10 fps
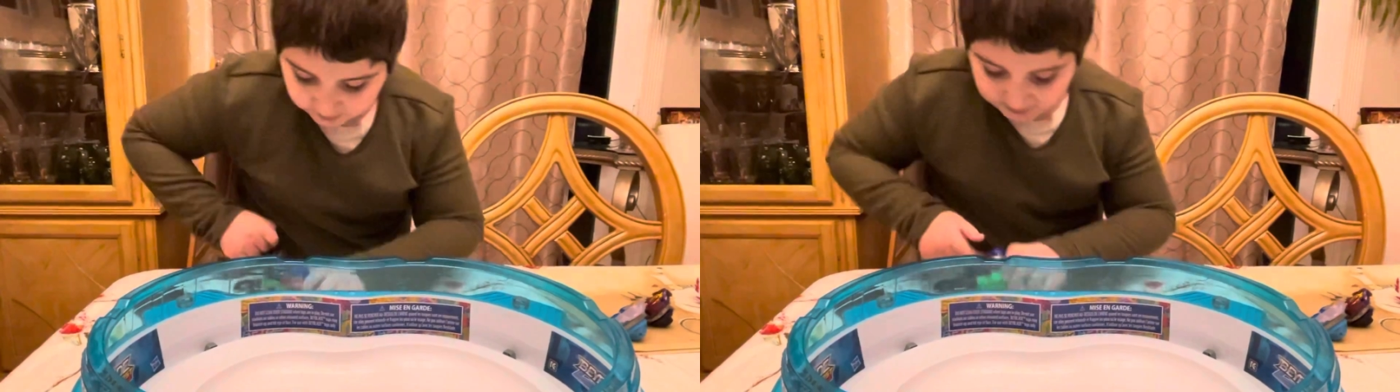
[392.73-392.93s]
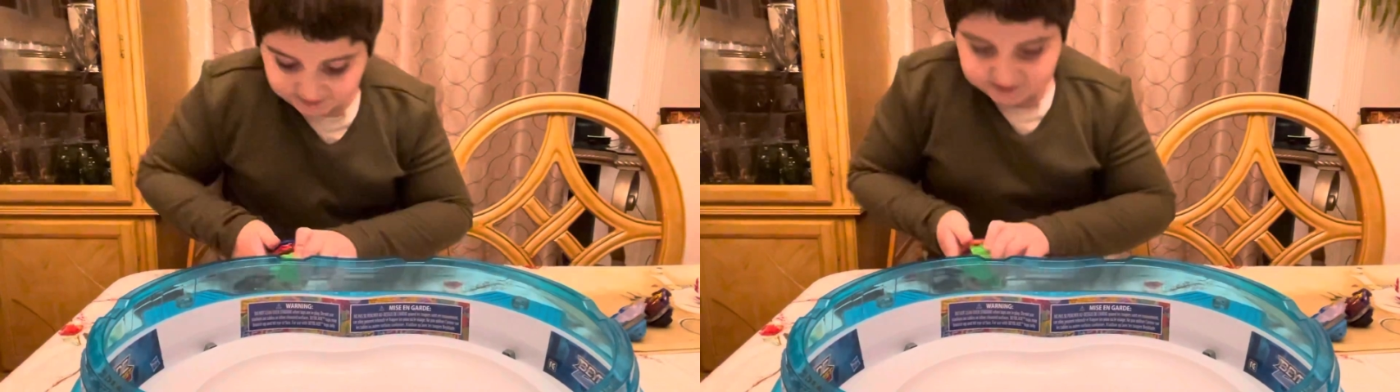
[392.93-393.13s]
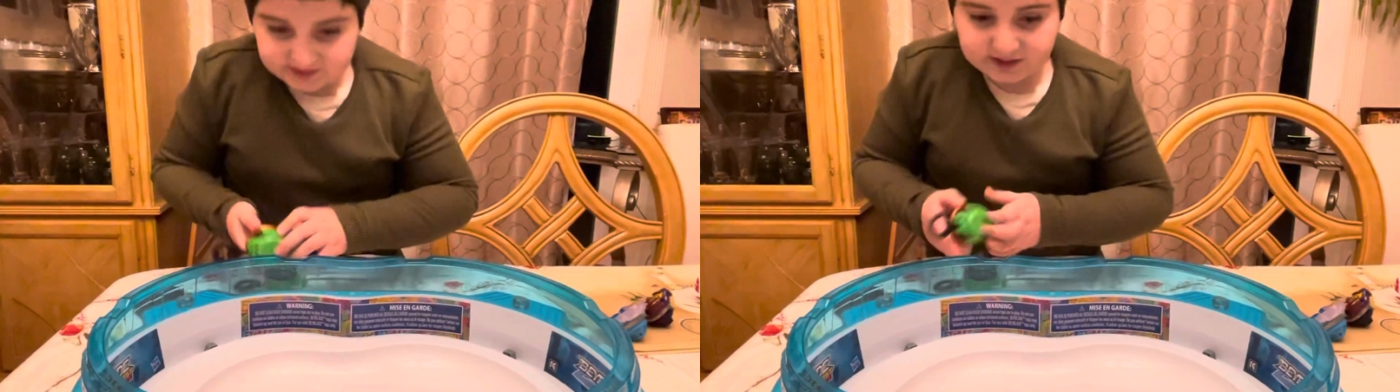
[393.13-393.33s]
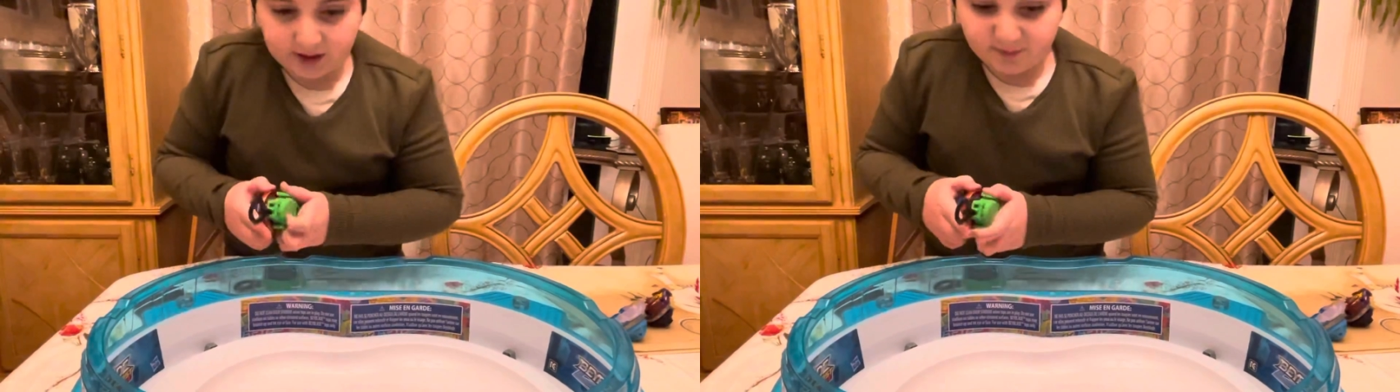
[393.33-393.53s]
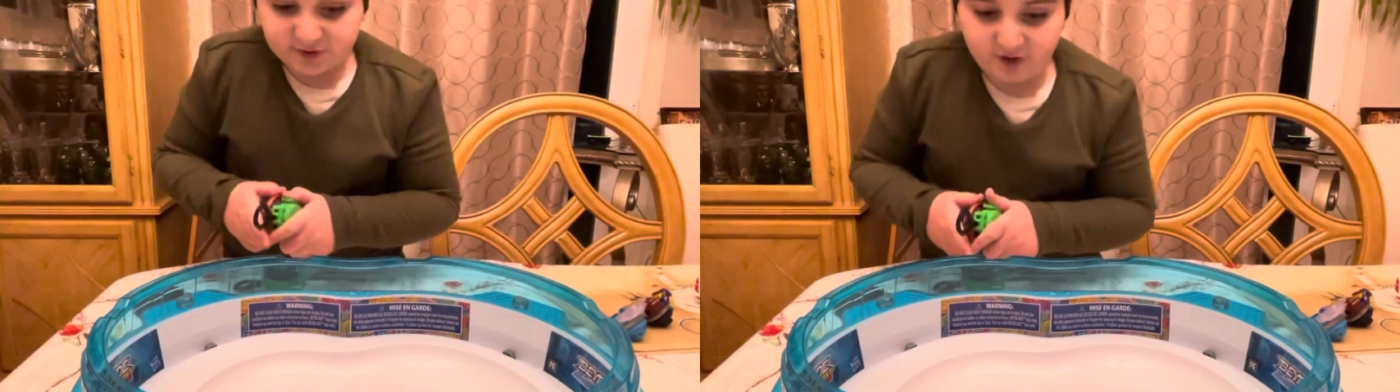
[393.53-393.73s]
It's a
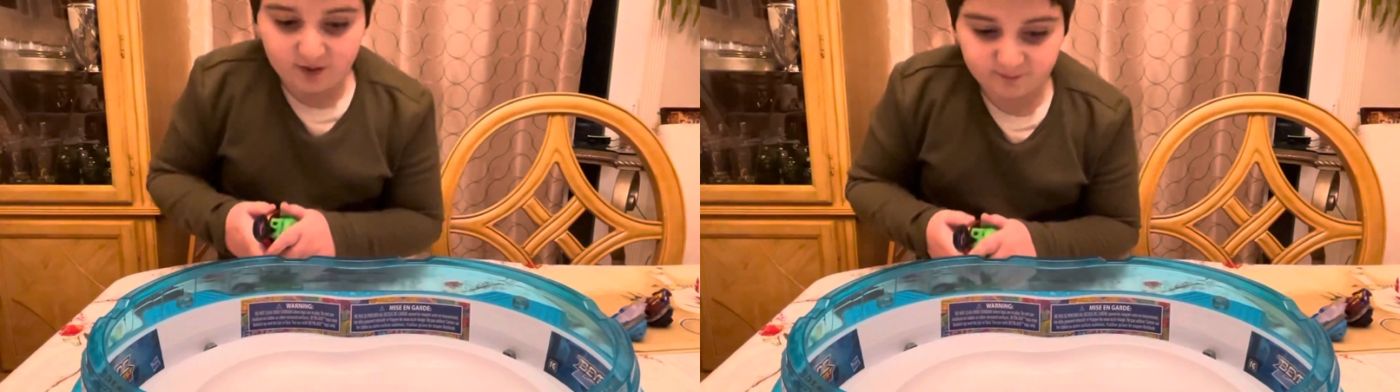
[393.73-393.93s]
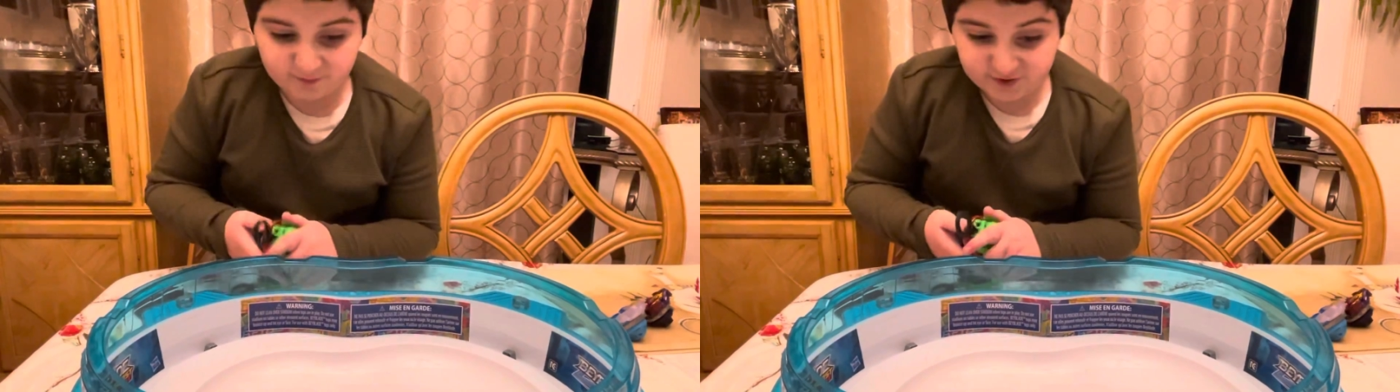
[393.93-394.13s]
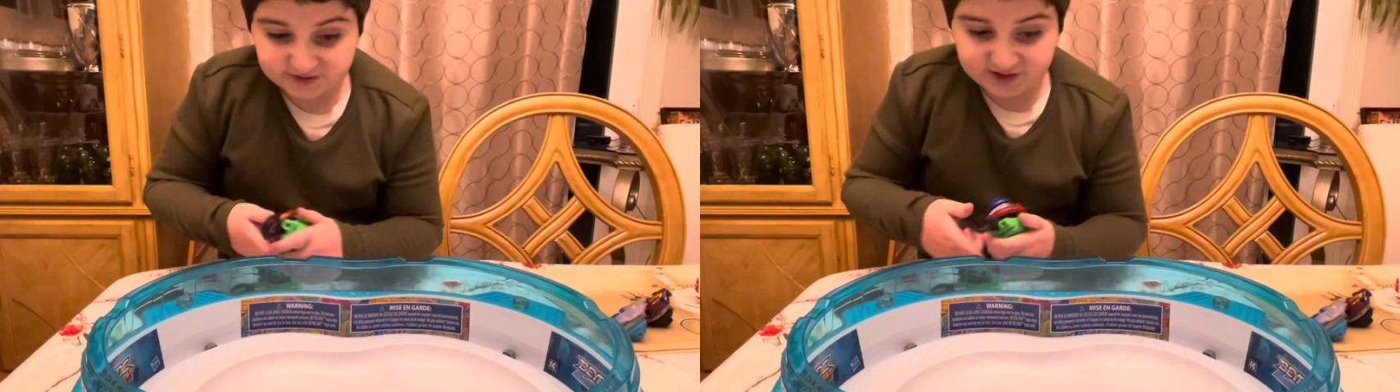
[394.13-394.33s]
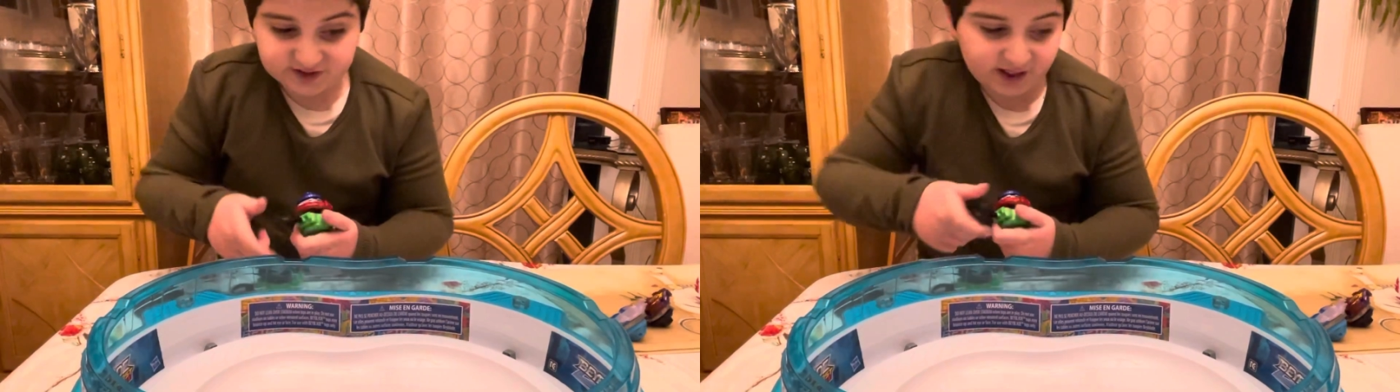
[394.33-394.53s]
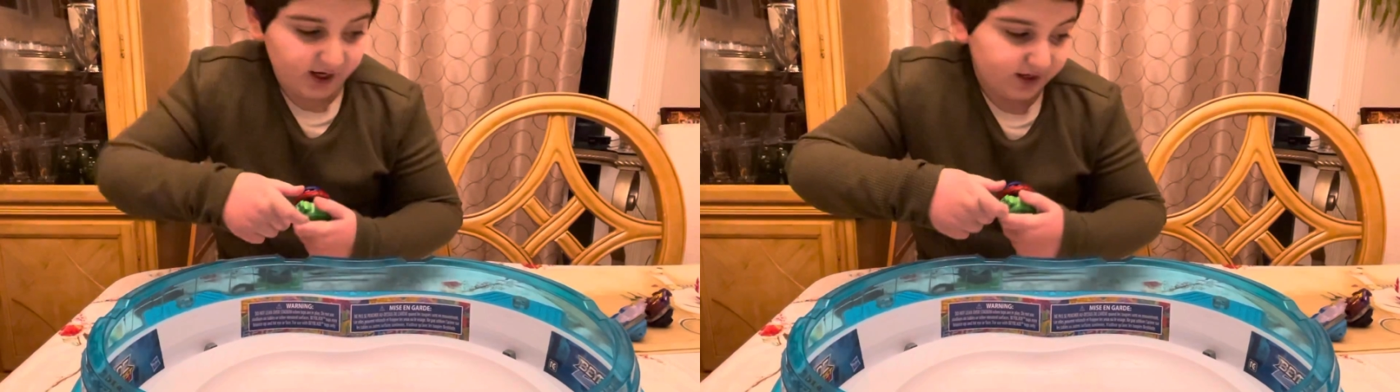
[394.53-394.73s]
stamina type versus
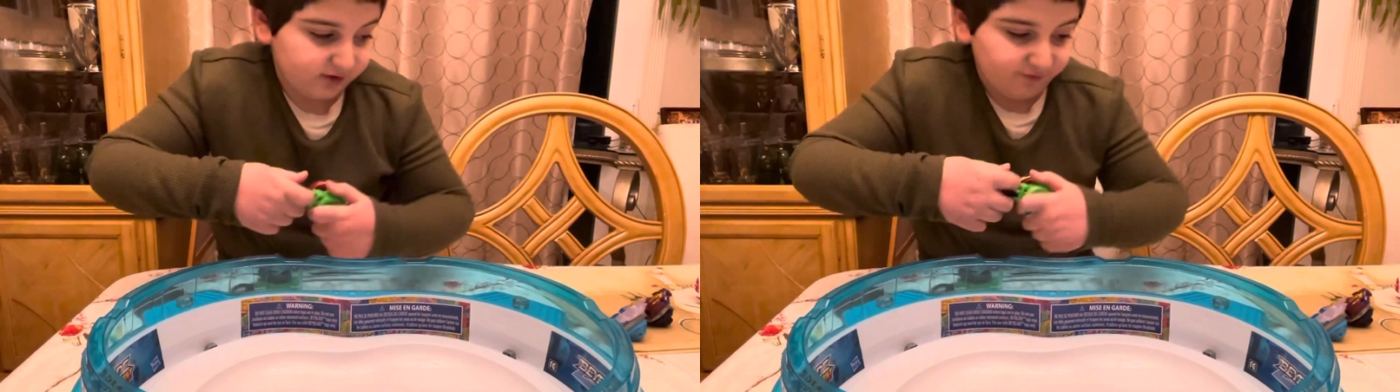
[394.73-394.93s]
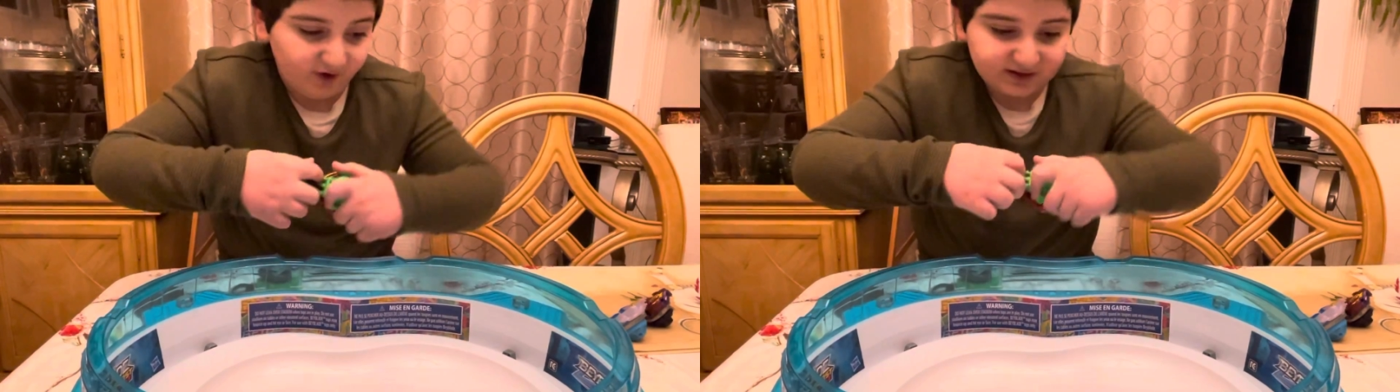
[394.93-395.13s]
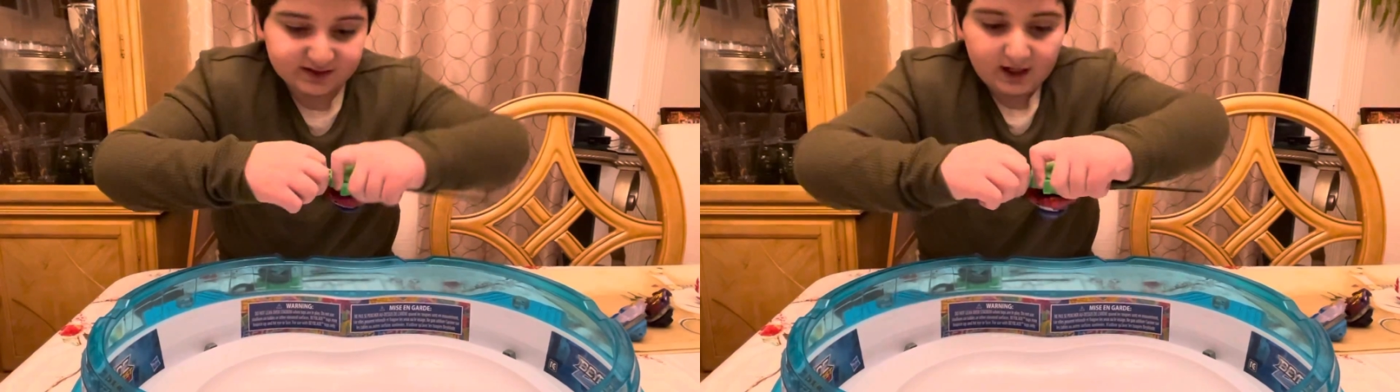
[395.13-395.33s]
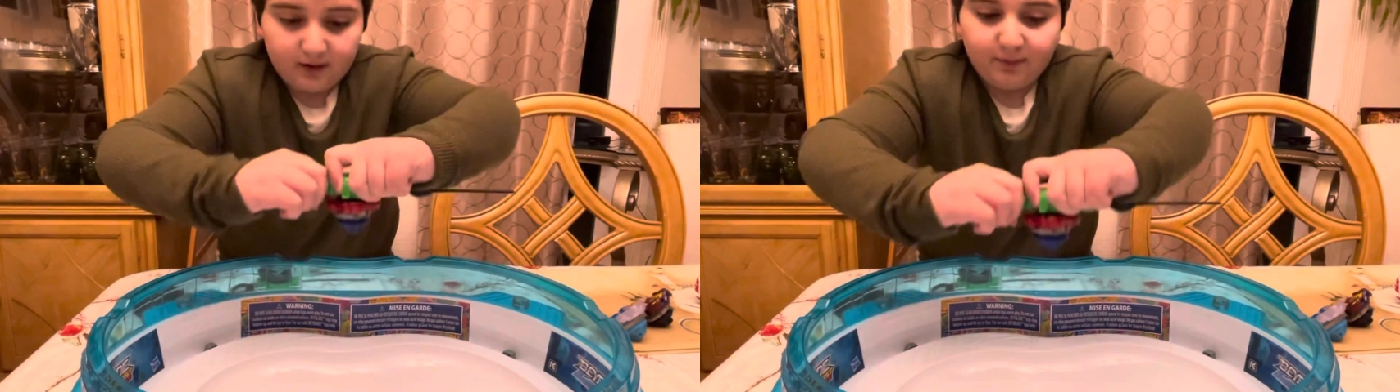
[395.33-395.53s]
a defense type.